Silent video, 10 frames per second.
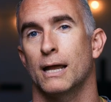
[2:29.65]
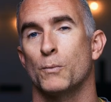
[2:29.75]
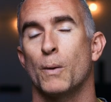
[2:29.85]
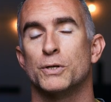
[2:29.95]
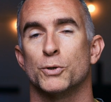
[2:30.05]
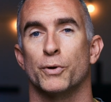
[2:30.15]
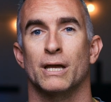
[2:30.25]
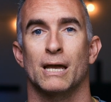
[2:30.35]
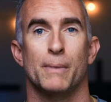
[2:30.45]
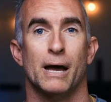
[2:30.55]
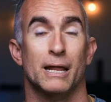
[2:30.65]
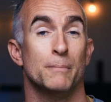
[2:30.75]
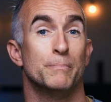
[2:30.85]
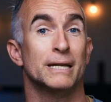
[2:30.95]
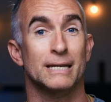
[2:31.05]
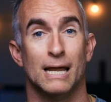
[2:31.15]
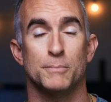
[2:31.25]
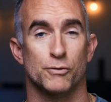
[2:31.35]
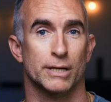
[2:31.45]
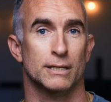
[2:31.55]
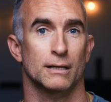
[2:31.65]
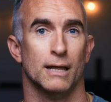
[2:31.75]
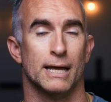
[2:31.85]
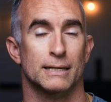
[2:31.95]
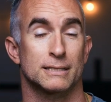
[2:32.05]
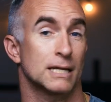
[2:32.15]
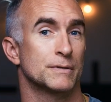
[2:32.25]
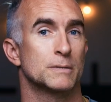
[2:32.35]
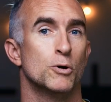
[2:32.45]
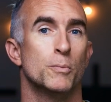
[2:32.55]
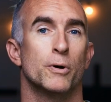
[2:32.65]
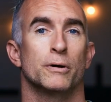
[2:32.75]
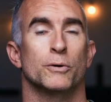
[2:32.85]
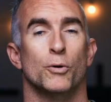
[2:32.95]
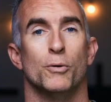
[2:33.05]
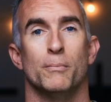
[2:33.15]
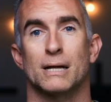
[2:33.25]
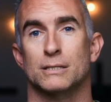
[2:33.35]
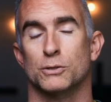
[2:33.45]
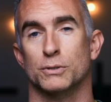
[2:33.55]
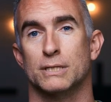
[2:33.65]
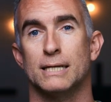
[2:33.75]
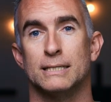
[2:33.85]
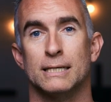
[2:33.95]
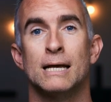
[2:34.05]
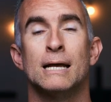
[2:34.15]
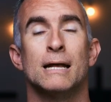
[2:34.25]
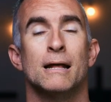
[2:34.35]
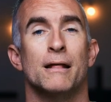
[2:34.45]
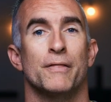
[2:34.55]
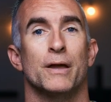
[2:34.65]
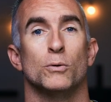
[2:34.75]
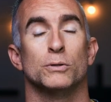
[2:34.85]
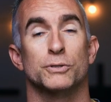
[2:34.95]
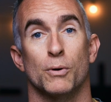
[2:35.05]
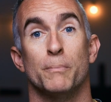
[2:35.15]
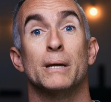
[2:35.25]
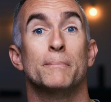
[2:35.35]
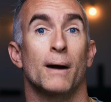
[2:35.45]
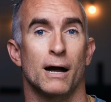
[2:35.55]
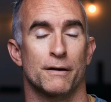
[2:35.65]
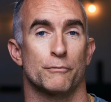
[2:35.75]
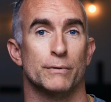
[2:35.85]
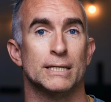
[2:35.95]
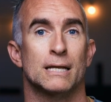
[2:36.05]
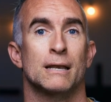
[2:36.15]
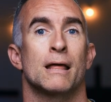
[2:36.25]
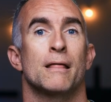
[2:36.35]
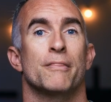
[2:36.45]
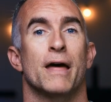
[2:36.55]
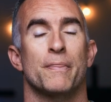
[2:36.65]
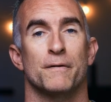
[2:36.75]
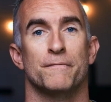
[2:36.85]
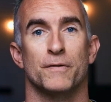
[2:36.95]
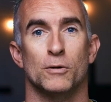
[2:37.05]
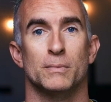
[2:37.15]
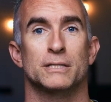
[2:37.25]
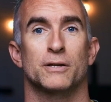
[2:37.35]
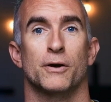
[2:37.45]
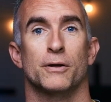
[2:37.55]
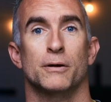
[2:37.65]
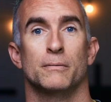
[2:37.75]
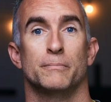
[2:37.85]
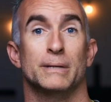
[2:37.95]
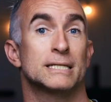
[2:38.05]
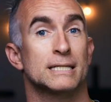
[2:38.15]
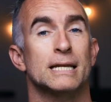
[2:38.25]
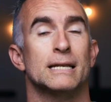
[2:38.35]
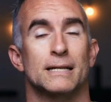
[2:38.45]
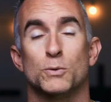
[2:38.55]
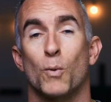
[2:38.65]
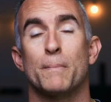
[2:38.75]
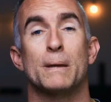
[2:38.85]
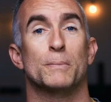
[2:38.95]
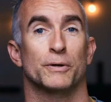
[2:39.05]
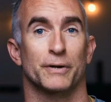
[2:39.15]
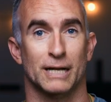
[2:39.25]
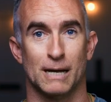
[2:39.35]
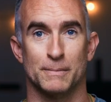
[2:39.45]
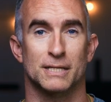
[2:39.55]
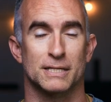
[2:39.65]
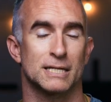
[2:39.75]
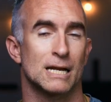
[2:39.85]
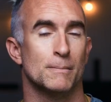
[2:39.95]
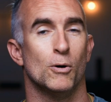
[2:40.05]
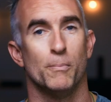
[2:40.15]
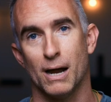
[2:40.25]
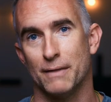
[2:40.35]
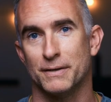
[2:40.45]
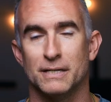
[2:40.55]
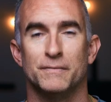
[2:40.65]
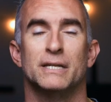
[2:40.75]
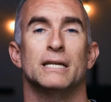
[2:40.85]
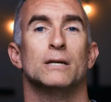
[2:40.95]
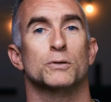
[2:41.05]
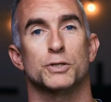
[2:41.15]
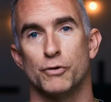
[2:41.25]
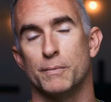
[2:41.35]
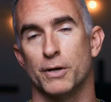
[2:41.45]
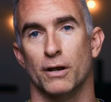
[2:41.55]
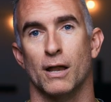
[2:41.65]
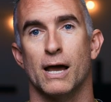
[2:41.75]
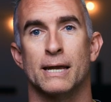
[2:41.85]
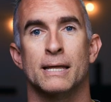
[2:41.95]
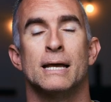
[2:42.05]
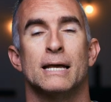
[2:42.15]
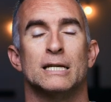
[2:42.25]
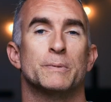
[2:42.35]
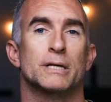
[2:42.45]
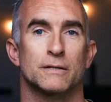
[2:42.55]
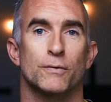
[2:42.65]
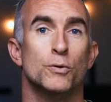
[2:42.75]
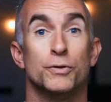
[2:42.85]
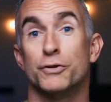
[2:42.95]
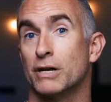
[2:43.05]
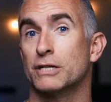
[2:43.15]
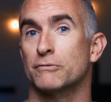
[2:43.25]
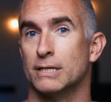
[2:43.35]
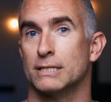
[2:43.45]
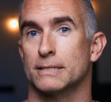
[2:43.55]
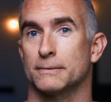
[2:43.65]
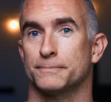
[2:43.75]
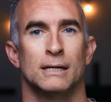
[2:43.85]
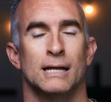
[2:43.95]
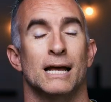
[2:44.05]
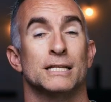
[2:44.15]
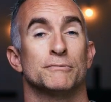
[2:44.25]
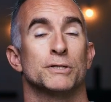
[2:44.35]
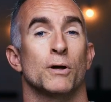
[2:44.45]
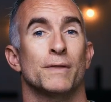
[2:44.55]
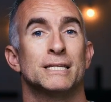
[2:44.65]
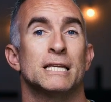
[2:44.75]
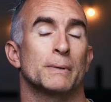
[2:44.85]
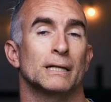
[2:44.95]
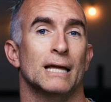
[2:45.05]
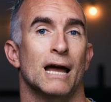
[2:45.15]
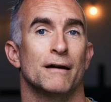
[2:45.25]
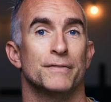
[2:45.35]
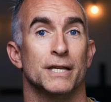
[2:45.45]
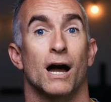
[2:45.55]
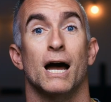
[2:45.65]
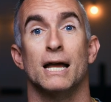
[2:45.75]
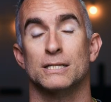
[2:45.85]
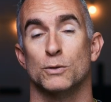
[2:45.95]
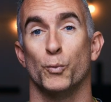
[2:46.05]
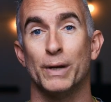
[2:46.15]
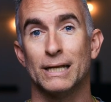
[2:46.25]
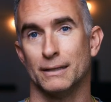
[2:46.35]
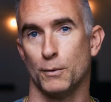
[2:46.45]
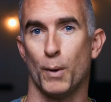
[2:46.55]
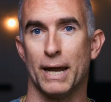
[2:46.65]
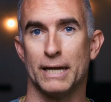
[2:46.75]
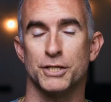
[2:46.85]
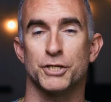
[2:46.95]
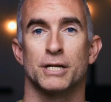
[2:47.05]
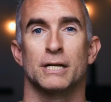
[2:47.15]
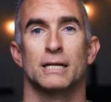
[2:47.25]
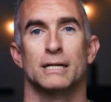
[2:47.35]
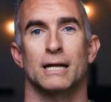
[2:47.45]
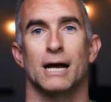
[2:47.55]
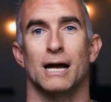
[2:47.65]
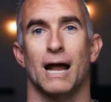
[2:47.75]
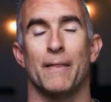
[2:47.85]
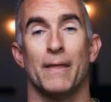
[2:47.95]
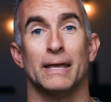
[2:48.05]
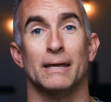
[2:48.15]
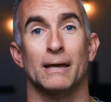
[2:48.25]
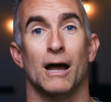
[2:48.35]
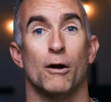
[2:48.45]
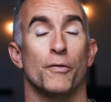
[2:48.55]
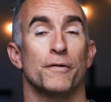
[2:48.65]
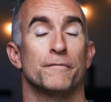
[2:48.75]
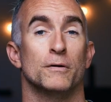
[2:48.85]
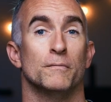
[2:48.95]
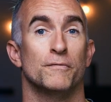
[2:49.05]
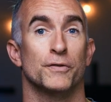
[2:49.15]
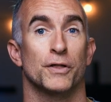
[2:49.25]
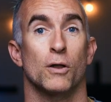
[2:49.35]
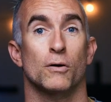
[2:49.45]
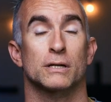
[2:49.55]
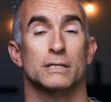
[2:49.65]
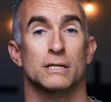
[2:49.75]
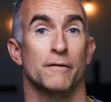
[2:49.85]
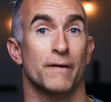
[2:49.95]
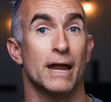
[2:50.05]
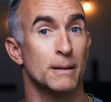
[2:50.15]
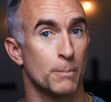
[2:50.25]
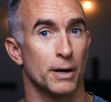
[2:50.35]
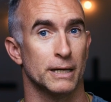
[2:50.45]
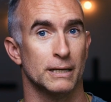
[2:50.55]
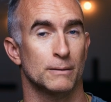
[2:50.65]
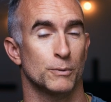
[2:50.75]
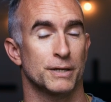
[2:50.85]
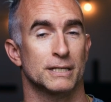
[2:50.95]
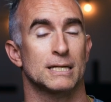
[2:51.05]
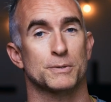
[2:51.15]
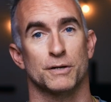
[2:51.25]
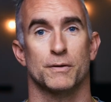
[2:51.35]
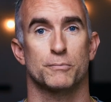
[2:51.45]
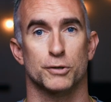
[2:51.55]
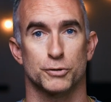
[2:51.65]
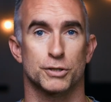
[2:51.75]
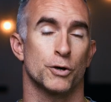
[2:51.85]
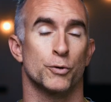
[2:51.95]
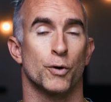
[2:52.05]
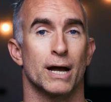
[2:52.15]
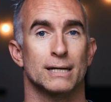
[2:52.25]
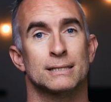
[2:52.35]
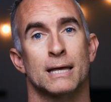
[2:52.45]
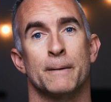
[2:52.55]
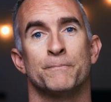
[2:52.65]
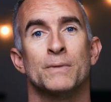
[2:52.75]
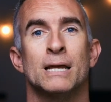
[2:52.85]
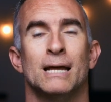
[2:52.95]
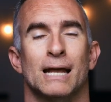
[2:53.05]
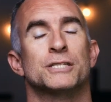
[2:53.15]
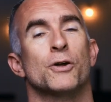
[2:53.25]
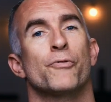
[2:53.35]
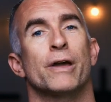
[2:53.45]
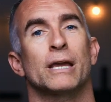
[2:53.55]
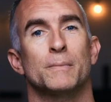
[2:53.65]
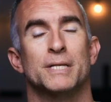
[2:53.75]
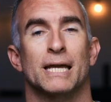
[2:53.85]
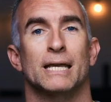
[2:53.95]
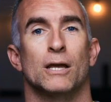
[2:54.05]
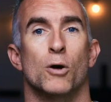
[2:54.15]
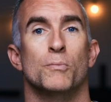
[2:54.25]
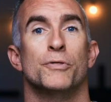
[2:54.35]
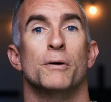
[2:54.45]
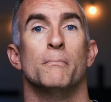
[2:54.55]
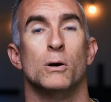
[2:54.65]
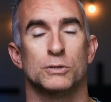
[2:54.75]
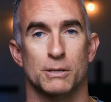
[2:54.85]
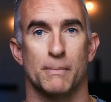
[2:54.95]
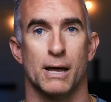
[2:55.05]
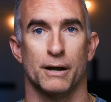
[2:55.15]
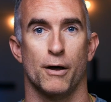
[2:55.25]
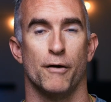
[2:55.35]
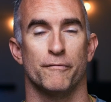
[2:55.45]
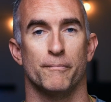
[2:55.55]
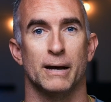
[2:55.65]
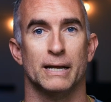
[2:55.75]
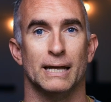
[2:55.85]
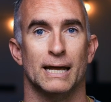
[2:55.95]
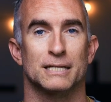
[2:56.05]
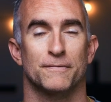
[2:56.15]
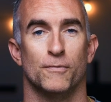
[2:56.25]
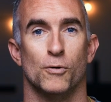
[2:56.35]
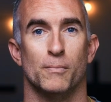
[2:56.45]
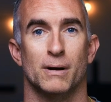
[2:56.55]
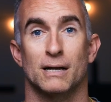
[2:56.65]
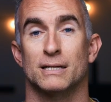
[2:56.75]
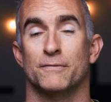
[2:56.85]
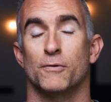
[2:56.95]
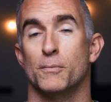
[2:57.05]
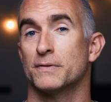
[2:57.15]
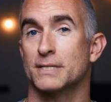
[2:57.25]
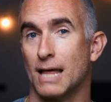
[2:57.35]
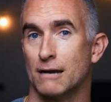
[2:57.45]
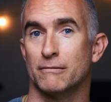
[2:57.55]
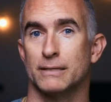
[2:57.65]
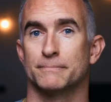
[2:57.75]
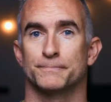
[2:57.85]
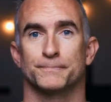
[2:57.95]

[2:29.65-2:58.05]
And when we're talking about a big name director like Steven Spielberg or Martin Scorsese, they are also a big part of the reason that the film is going to be seen. That's why people are going to come into the cinema or buy the DVD or stream it online, is because of who the director is. As a result, they typically have the highest weekly wage, and they are on the film for the longest of anybody, with the exception of the producer who hires them. And so they're going to be taking home the most amount of money as a form of salary.